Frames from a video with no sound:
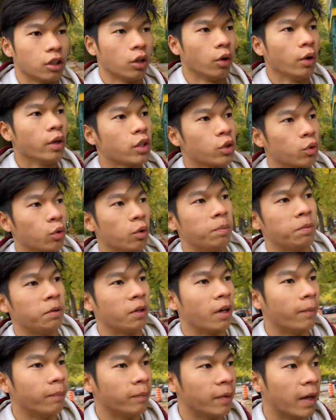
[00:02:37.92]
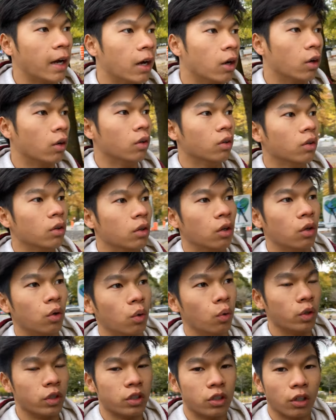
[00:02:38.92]
So it's 3 p.m. now.
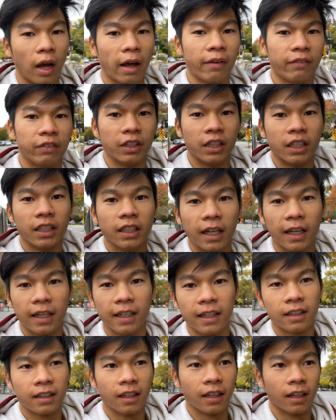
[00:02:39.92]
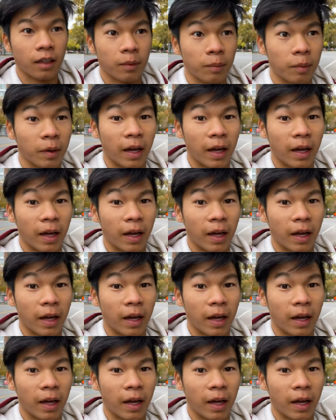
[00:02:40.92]
We still haven't eaten anything,